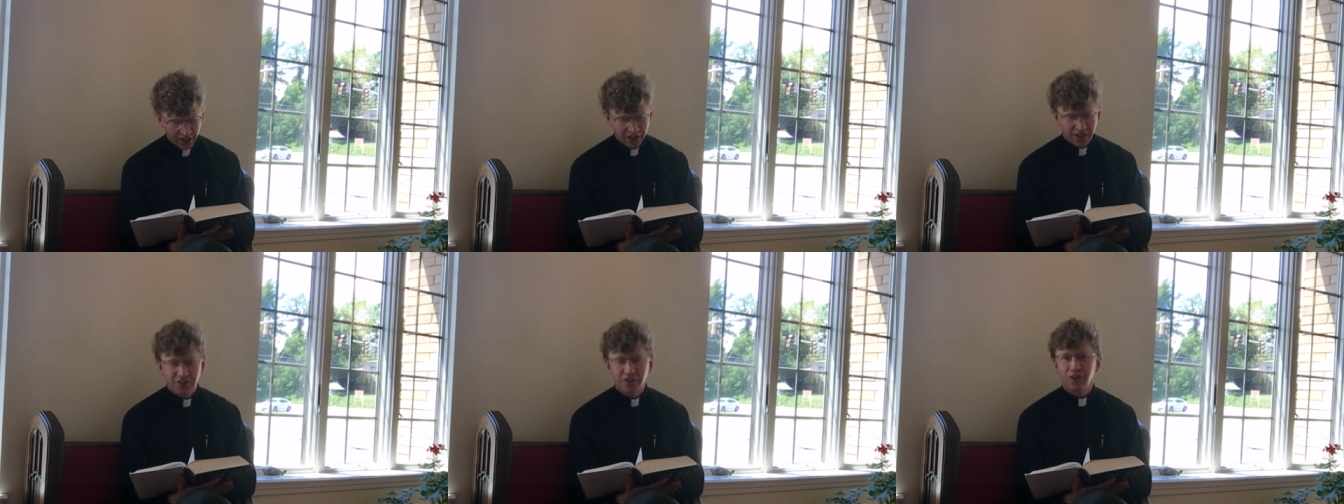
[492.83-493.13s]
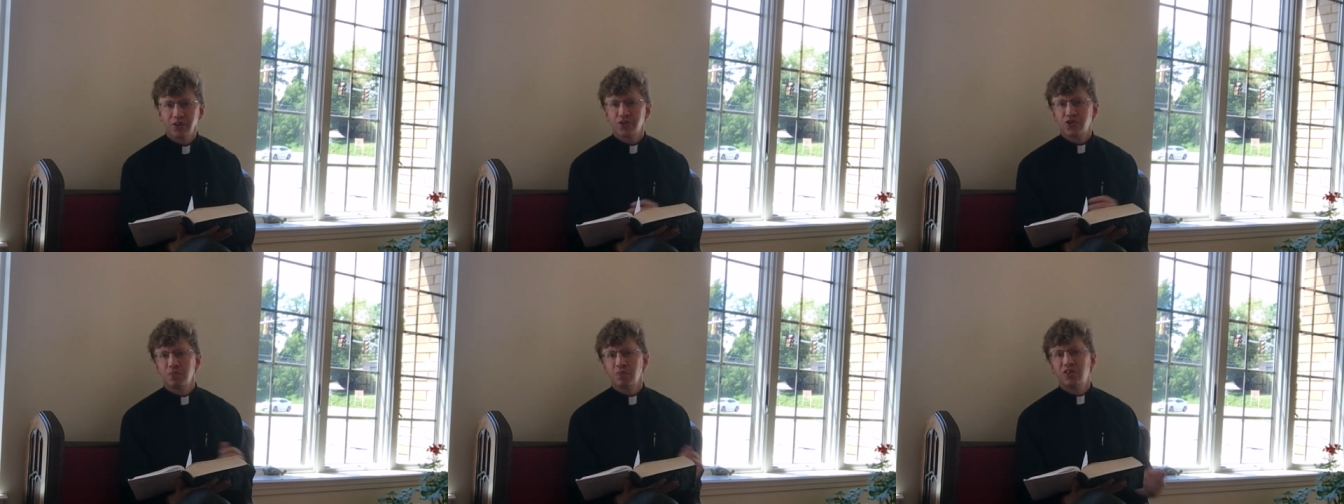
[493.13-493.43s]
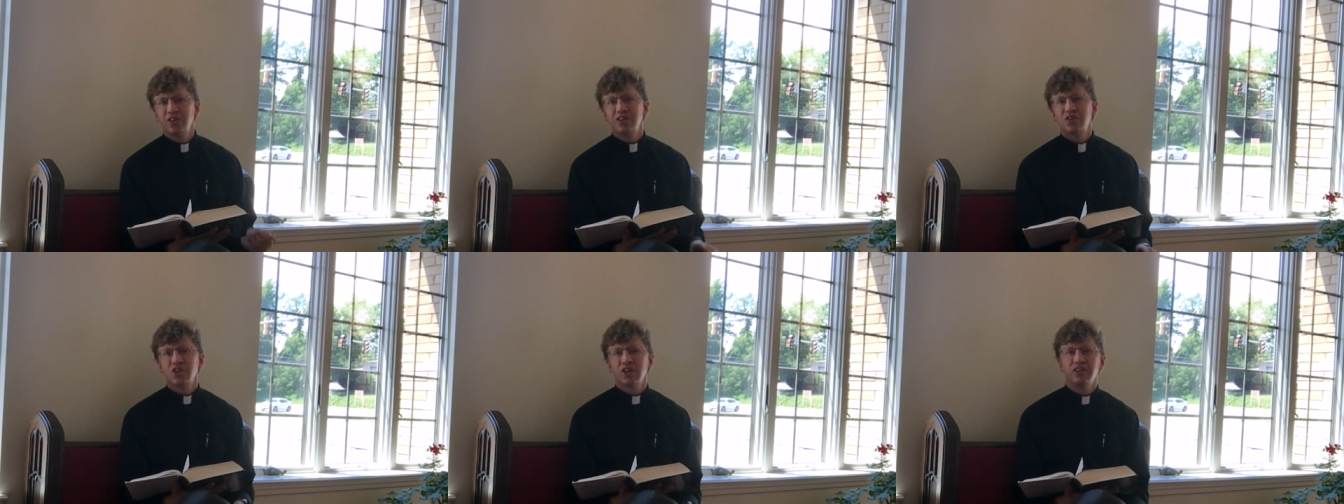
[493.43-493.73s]
There are some
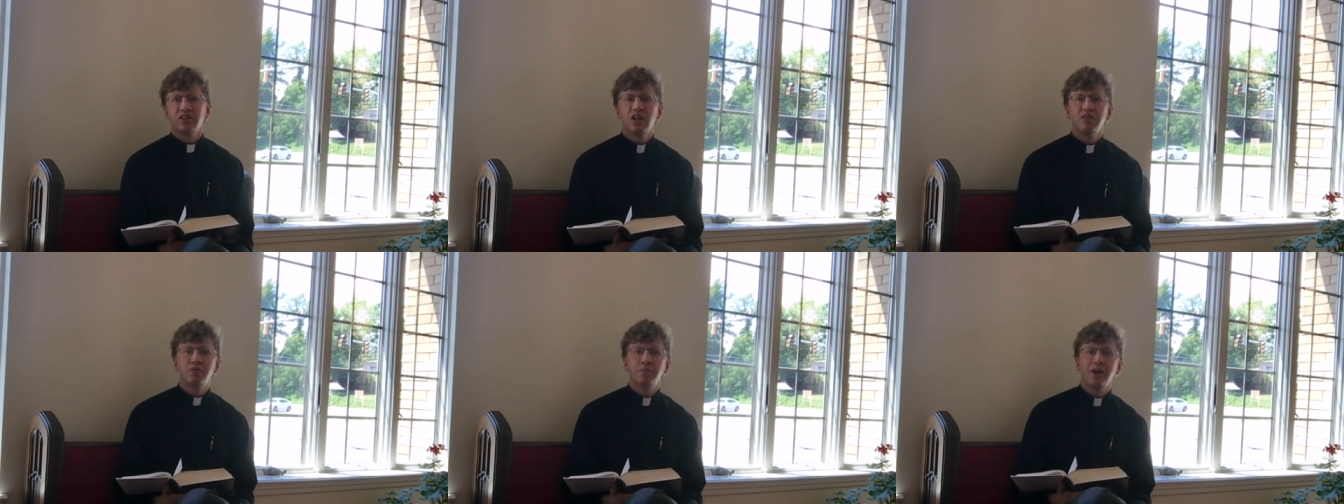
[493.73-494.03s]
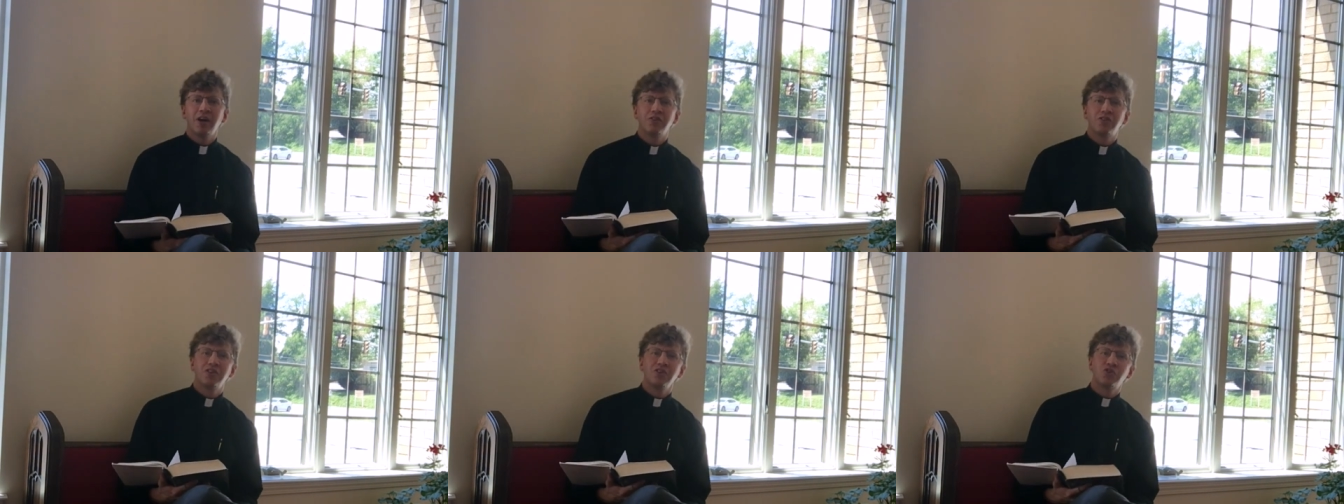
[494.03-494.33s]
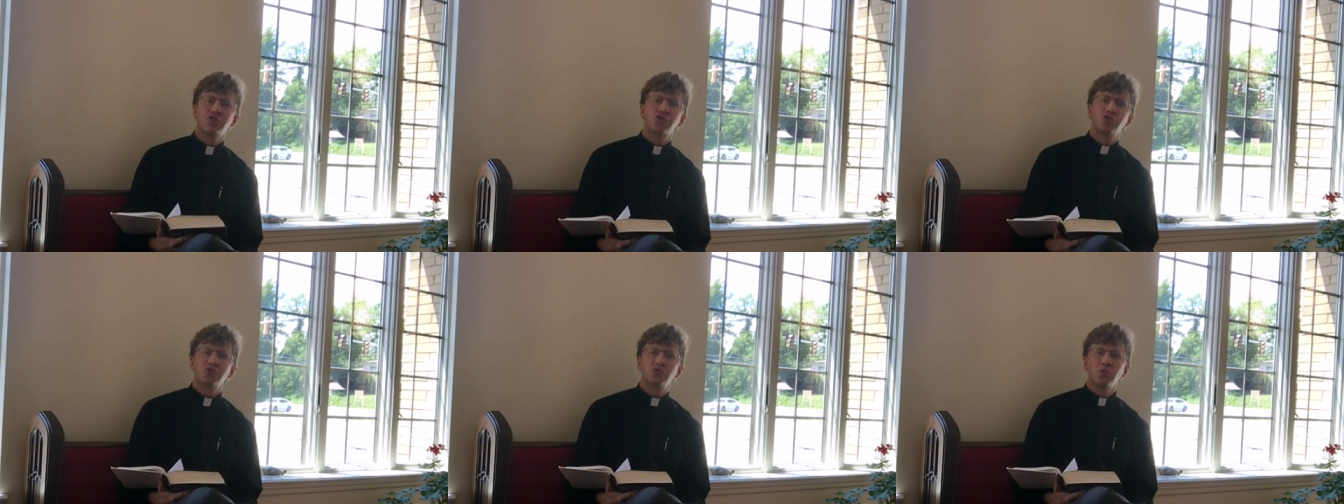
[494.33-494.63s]
things I love about
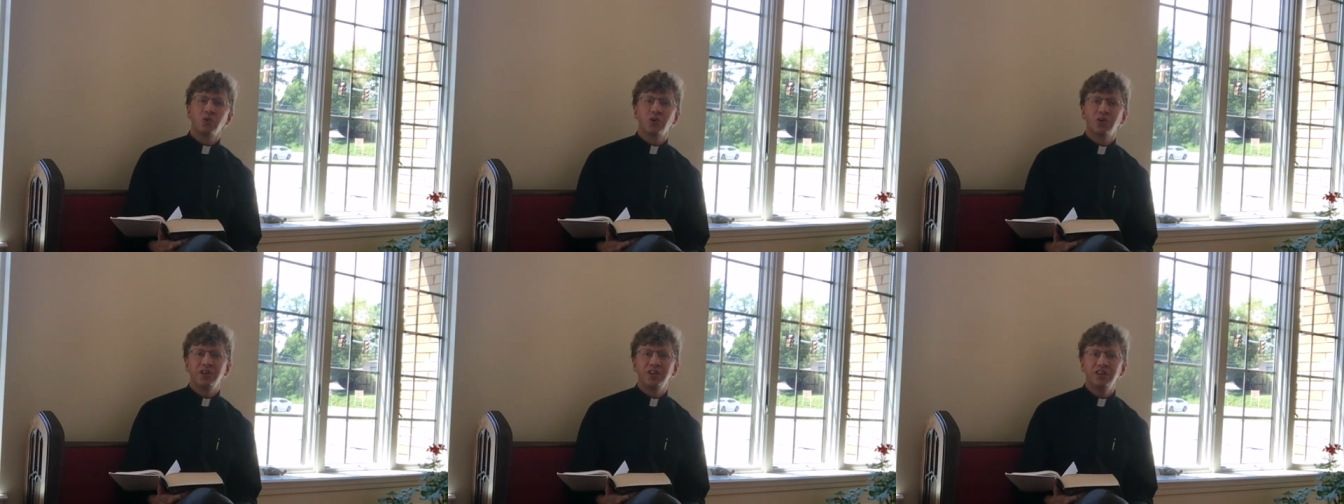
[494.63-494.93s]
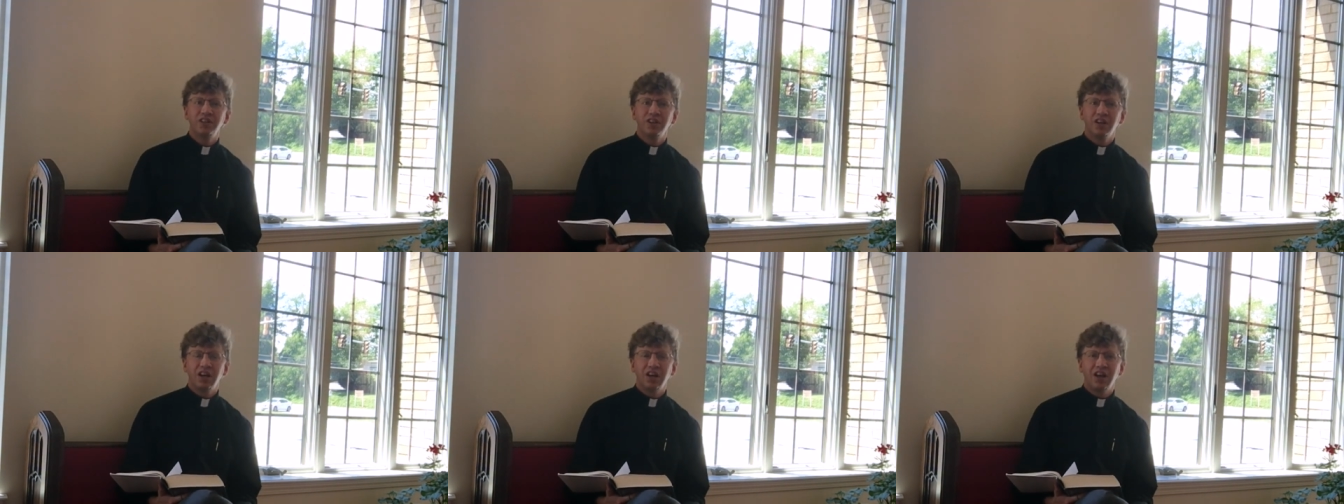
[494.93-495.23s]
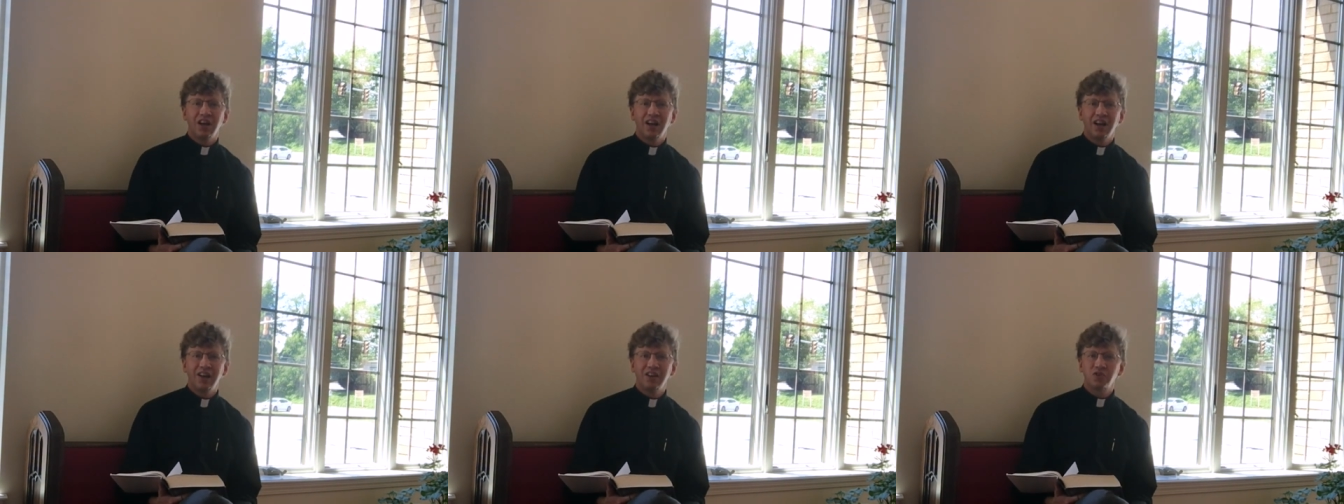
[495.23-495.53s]
this story, uh,